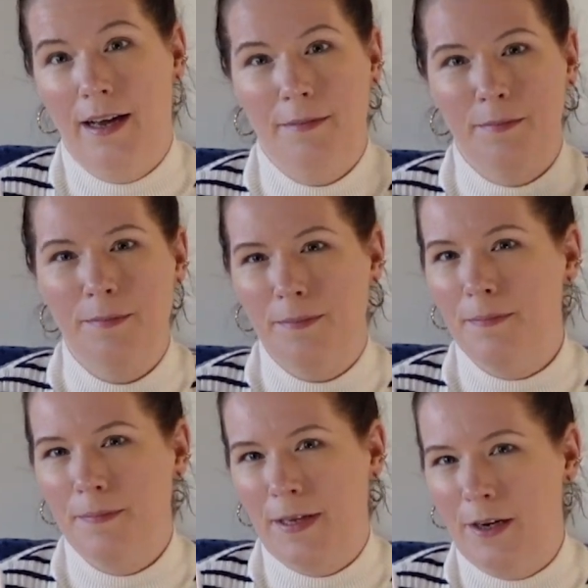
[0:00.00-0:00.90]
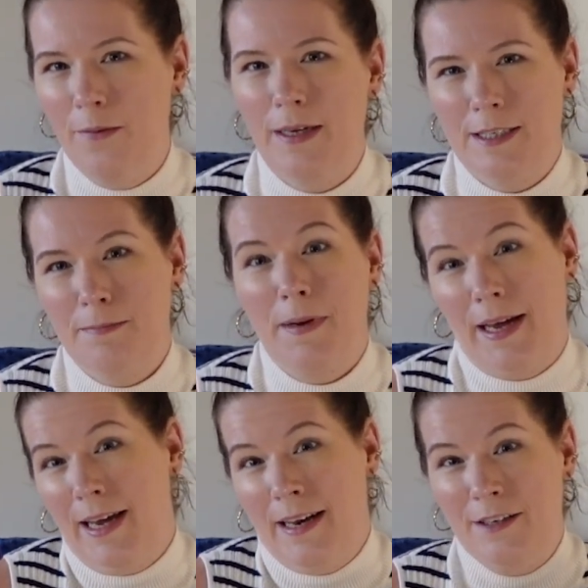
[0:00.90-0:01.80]
I
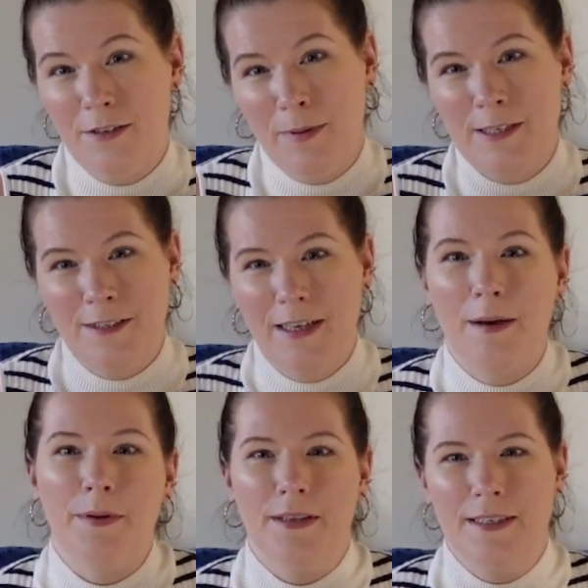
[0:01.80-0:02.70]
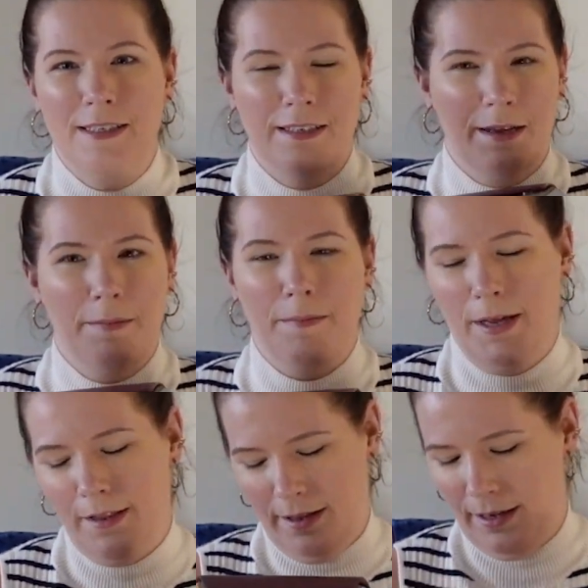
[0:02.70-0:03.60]
can't do the puzzle yet, but this is like my
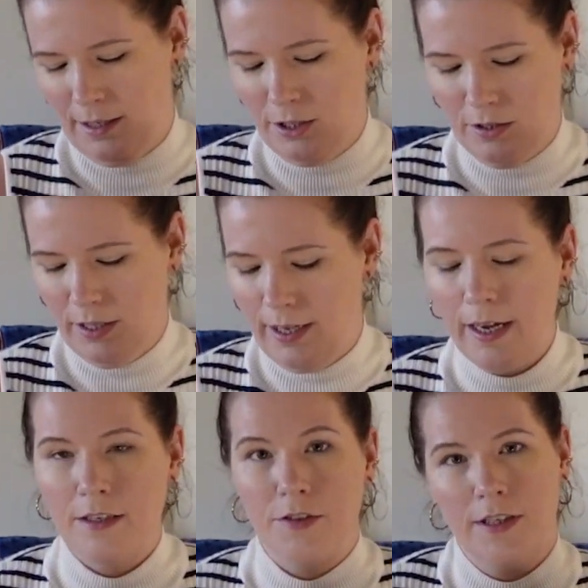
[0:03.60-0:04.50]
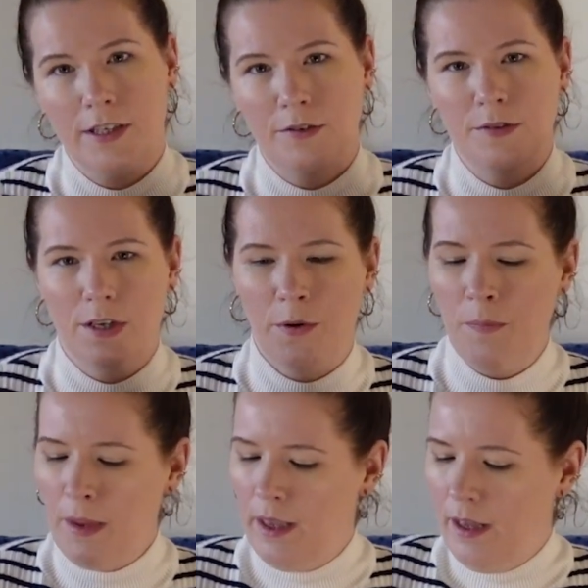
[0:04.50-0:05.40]
thing. And she's like, yeah, it's really cute. So
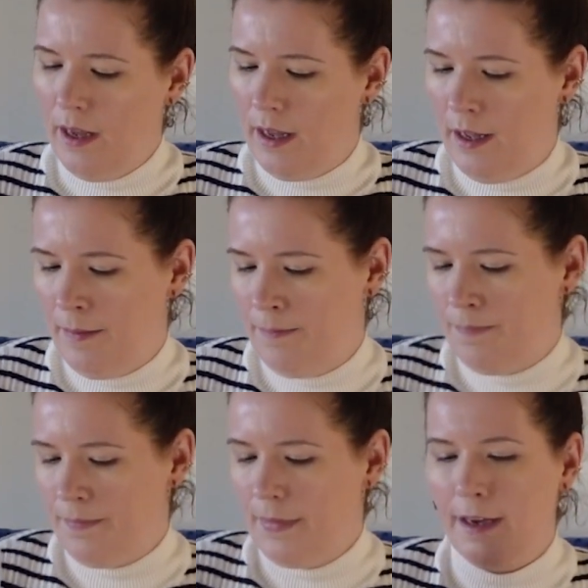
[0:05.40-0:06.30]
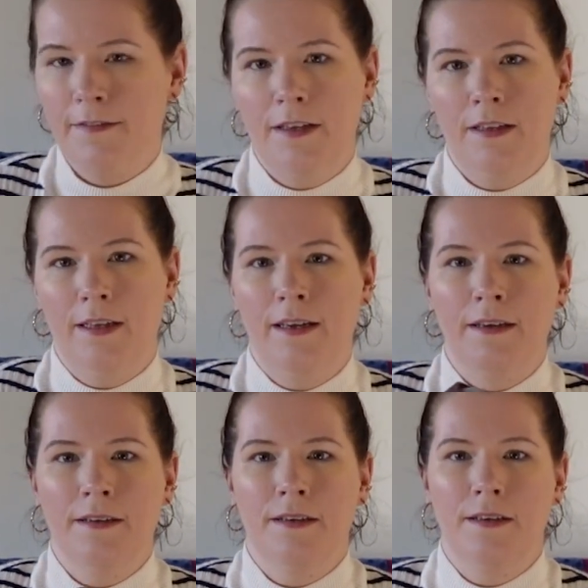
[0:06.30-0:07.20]

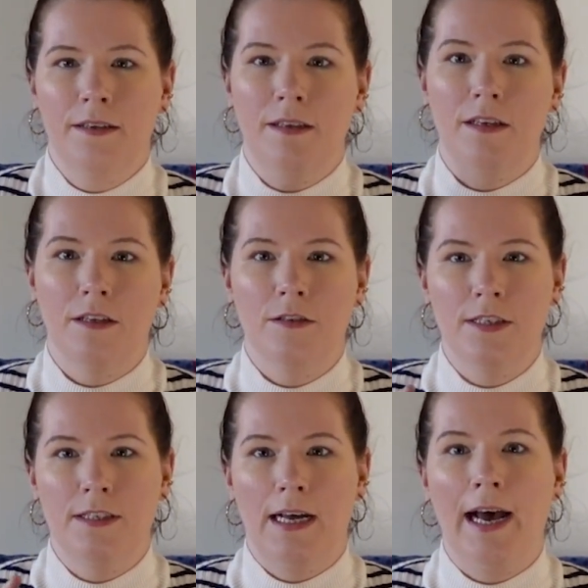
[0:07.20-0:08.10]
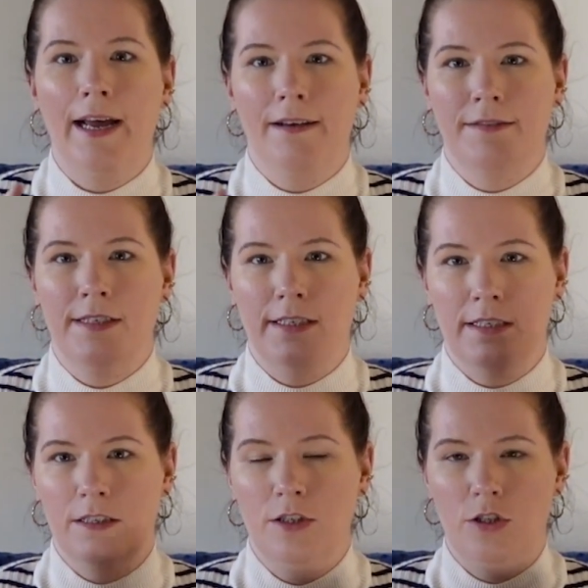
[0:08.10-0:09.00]
definitely the closest I have
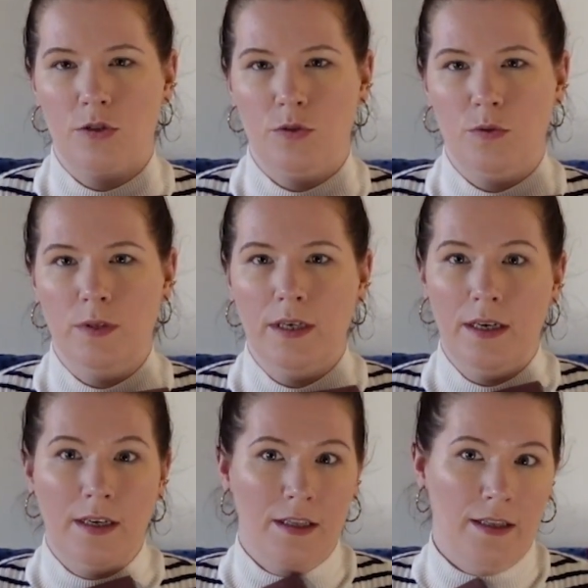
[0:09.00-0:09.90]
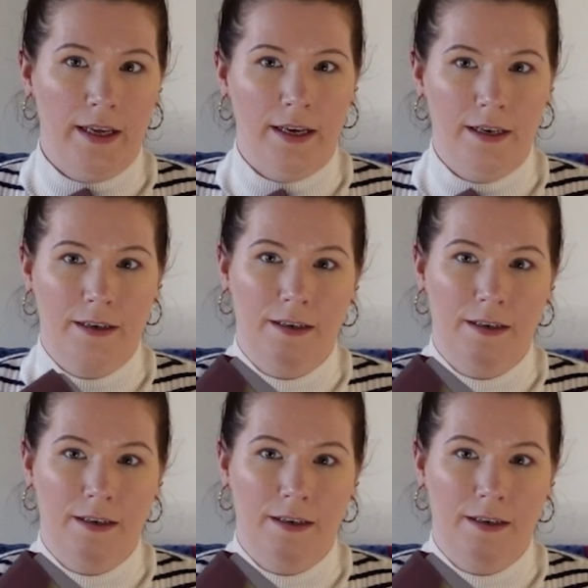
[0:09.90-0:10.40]
seen to like